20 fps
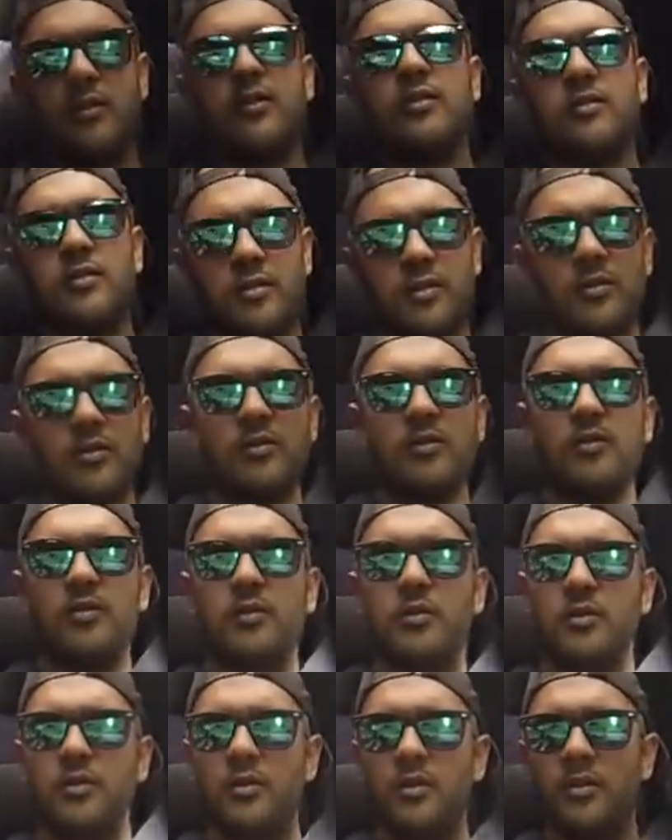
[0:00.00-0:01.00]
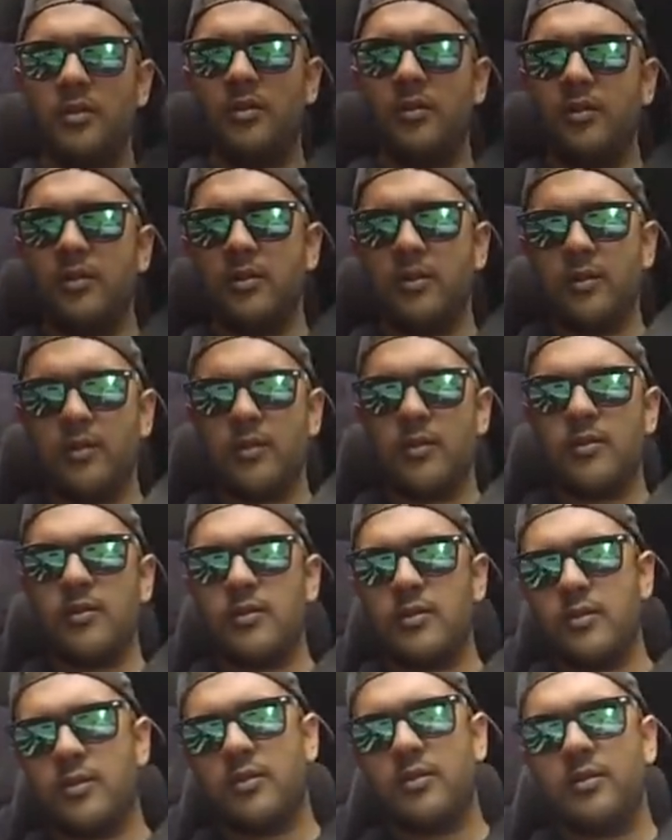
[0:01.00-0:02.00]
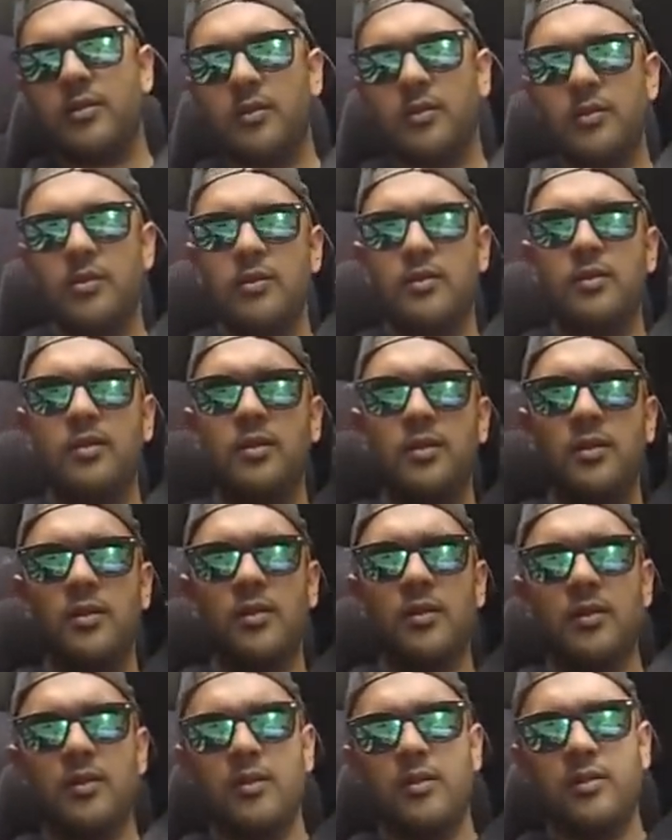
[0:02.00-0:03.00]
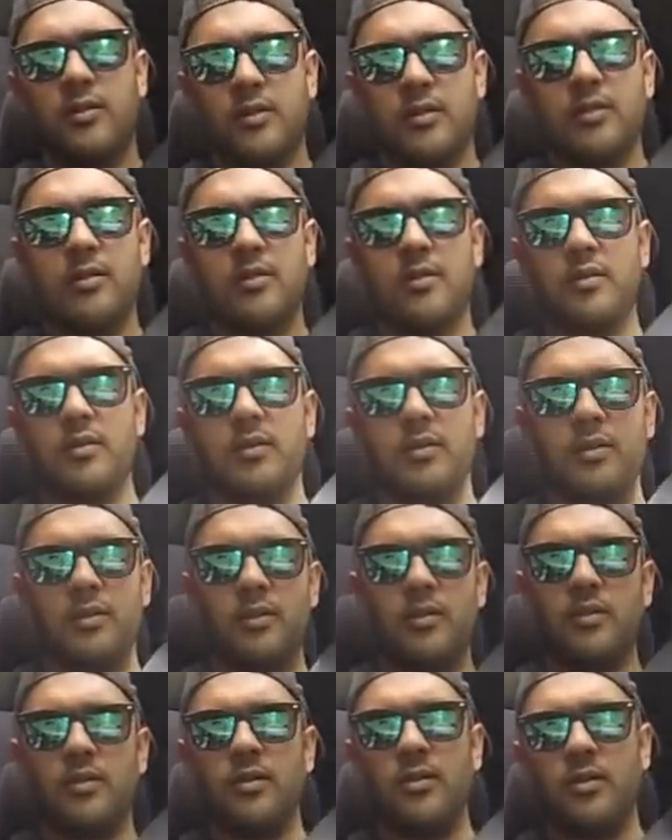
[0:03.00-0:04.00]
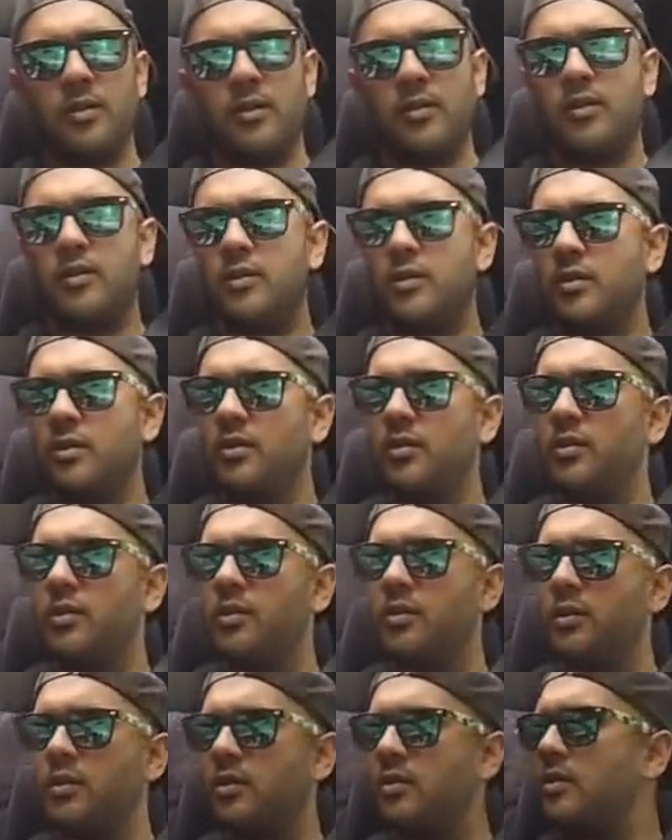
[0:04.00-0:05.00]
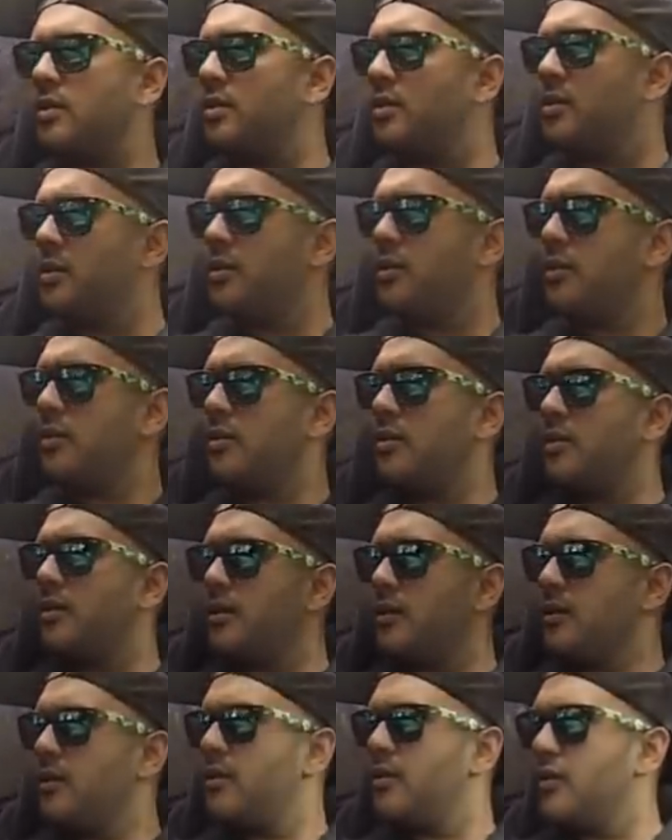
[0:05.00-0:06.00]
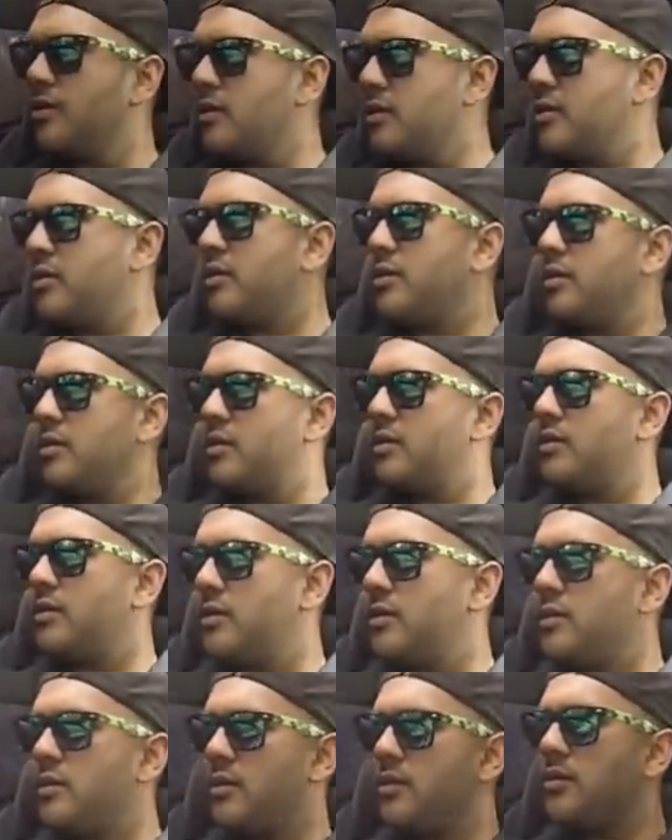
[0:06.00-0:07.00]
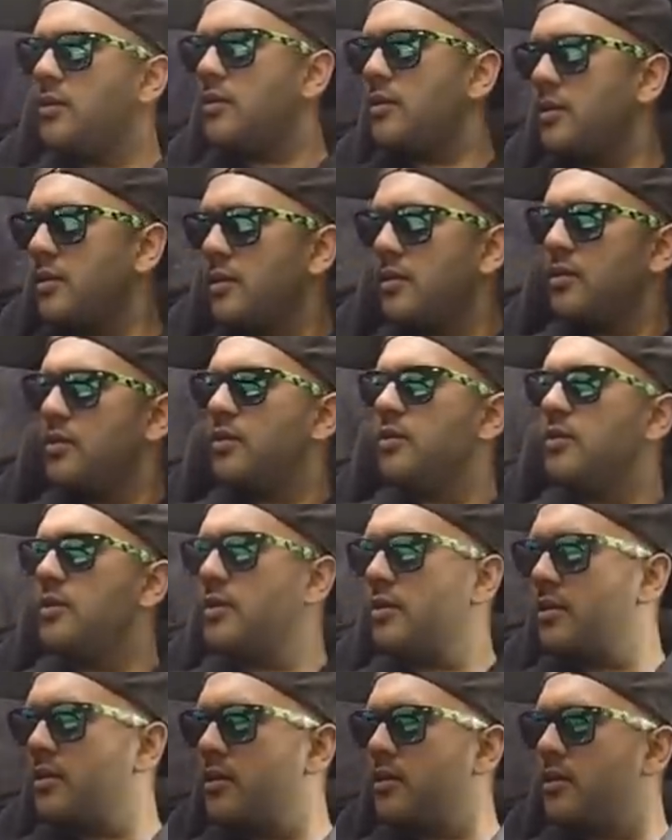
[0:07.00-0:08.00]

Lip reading: The person shown says nothing.